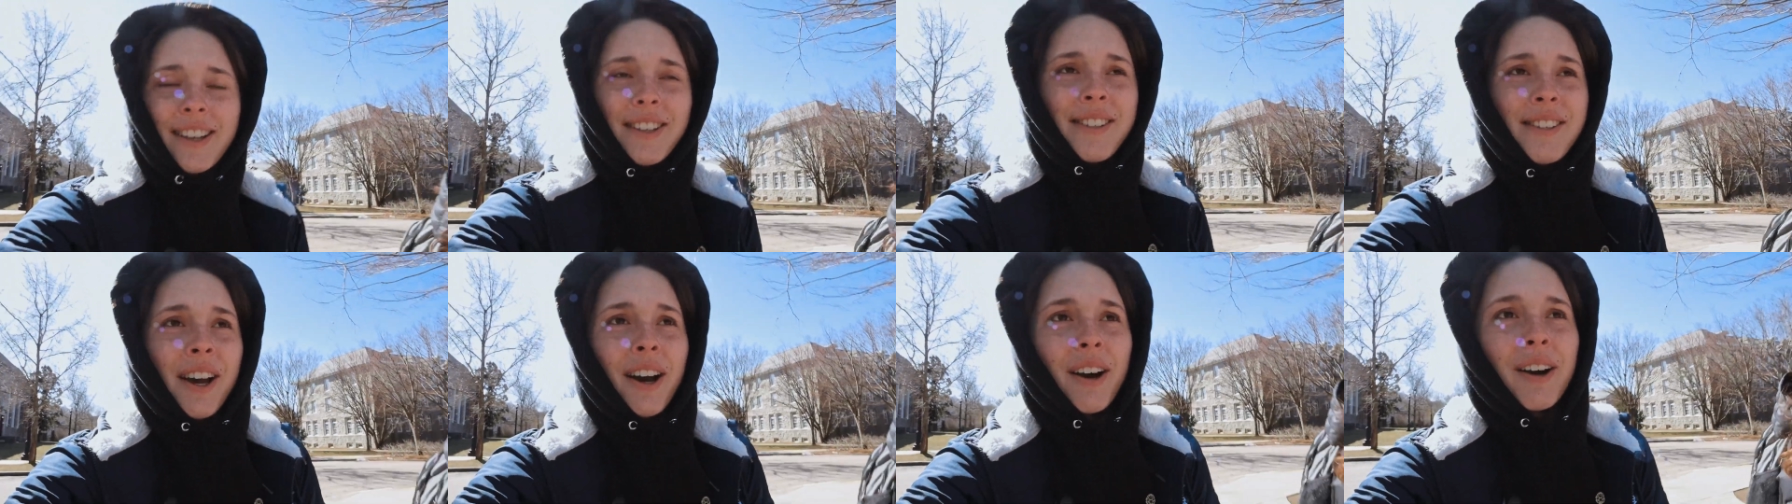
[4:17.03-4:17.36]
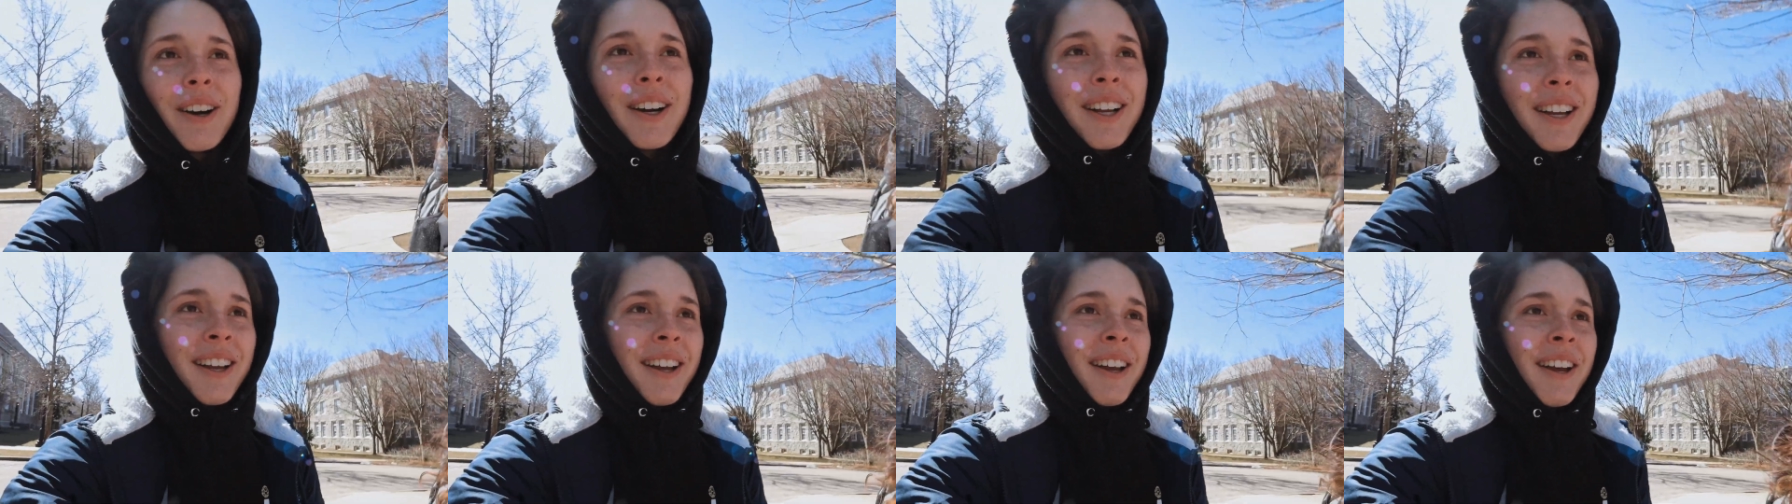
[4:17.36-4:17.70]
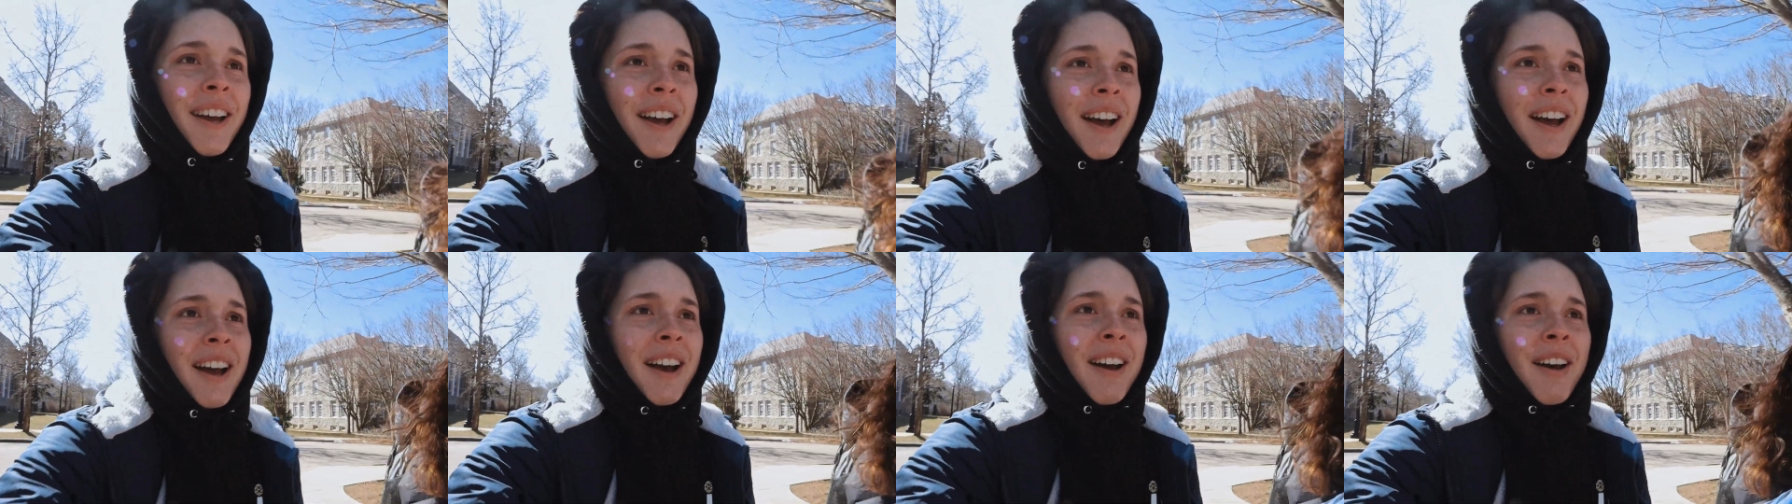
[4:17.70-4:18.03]
so
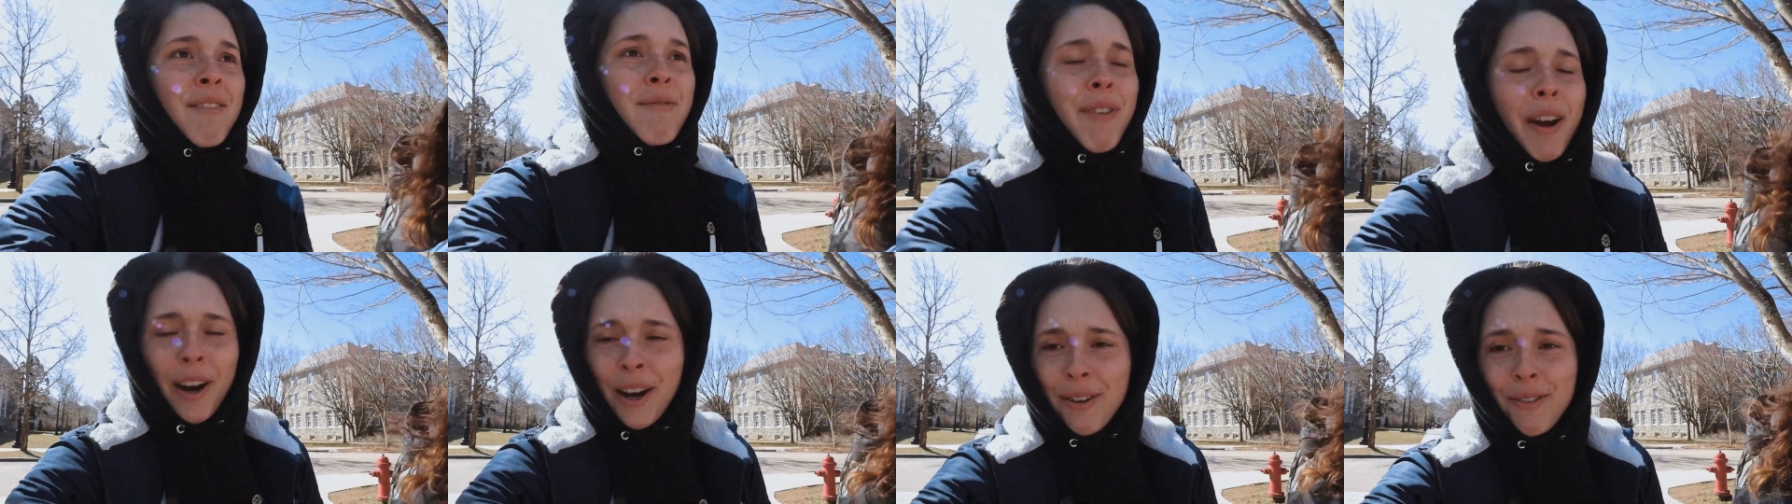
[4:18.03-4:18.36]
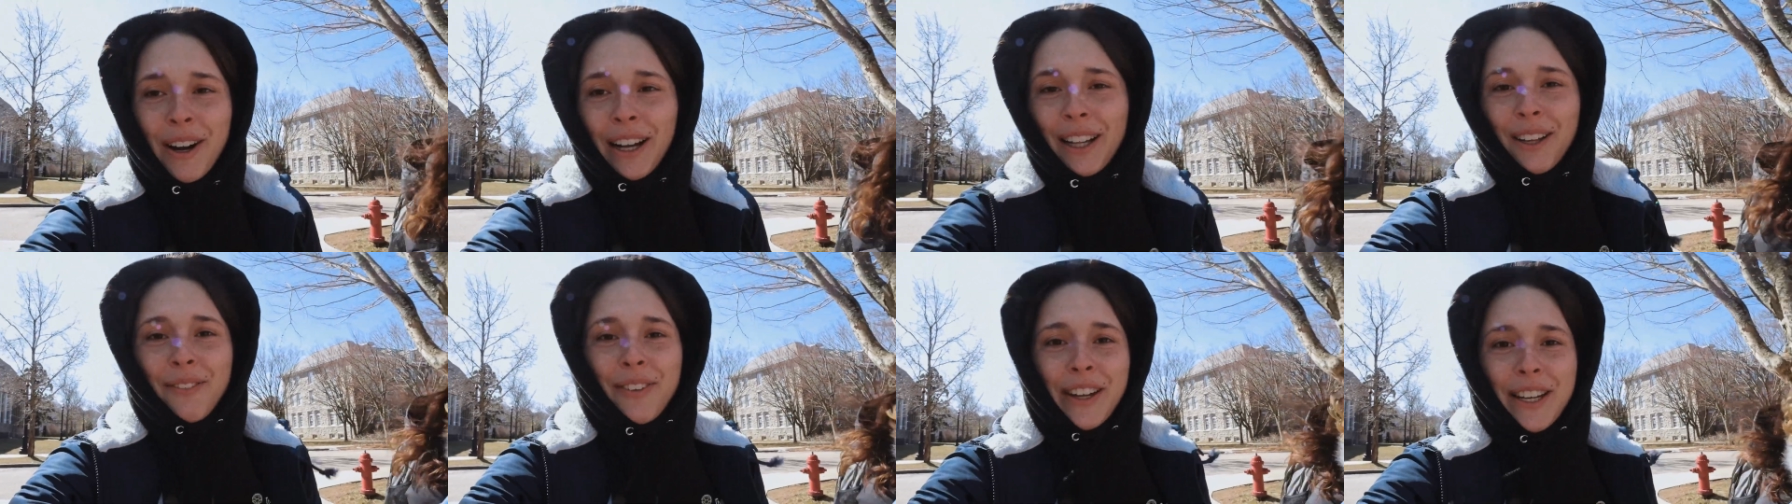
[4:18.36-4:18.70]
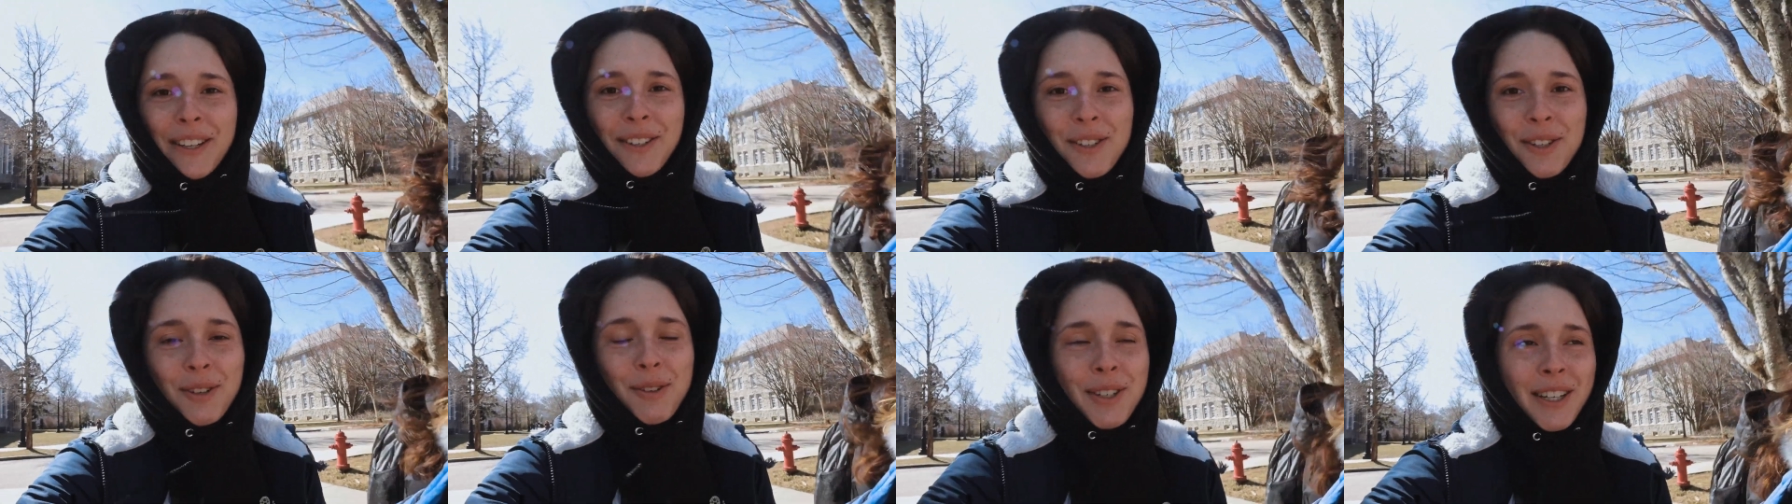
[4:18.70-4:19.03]
very
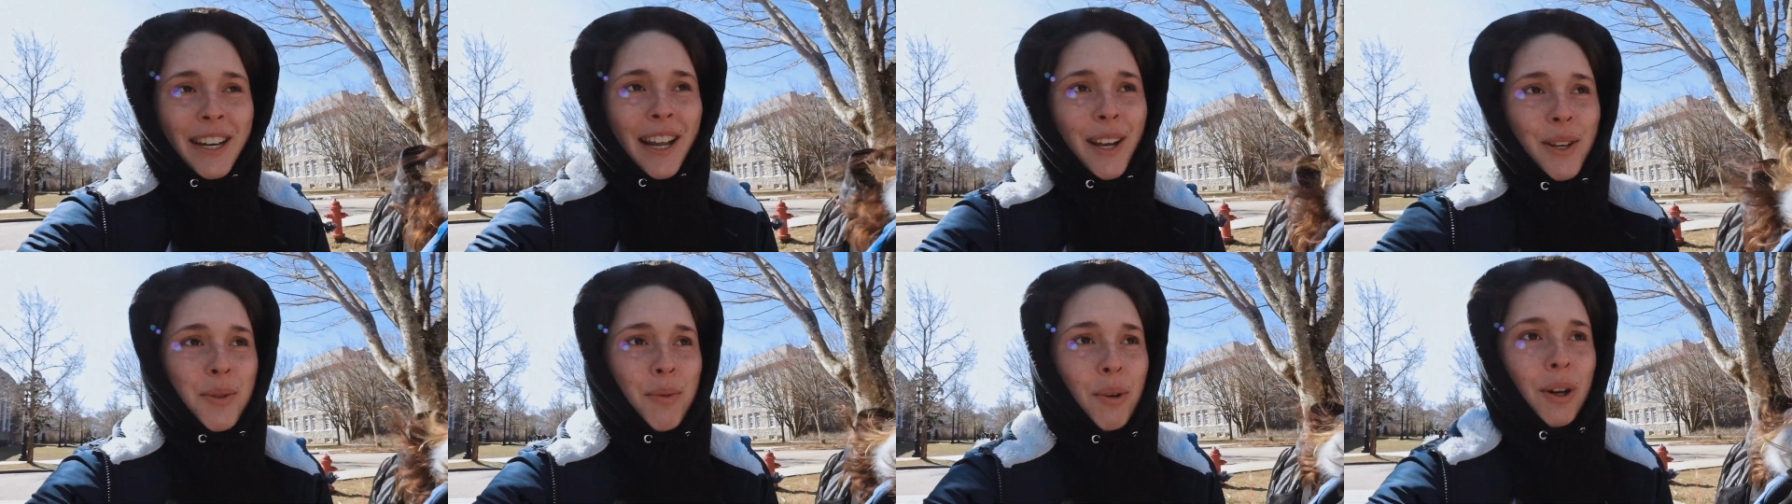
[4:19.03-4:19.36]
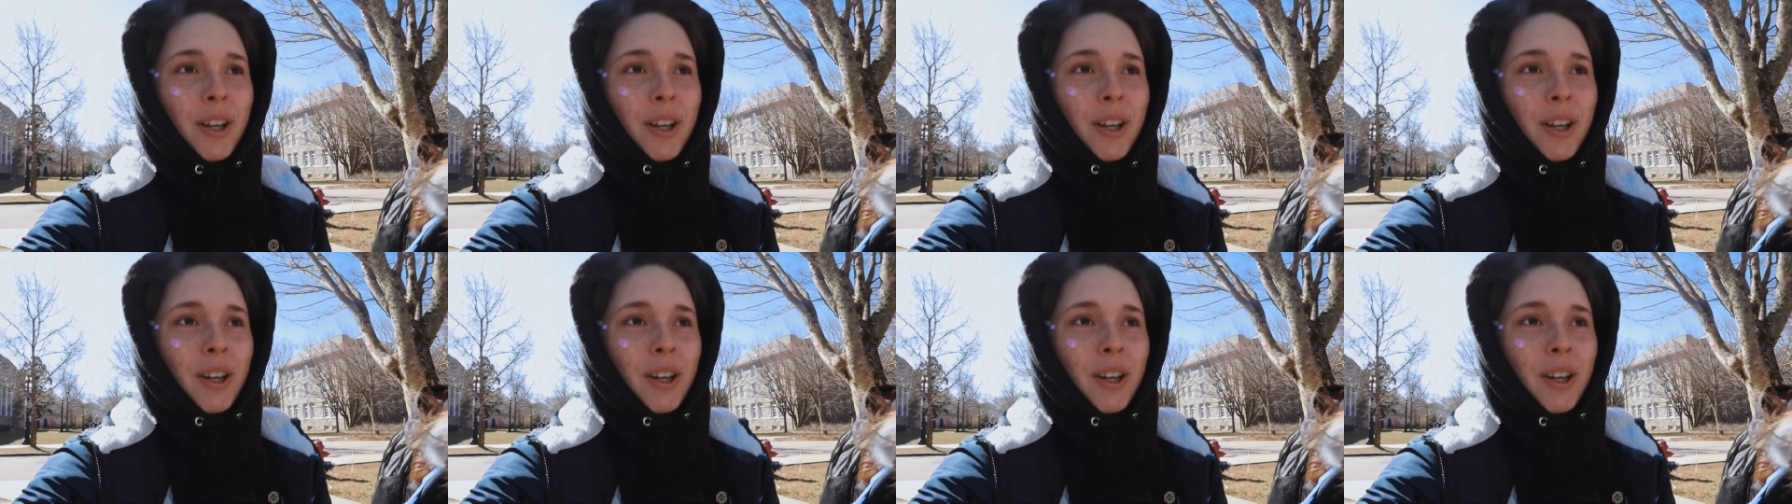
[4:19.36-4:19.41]
relevant to today's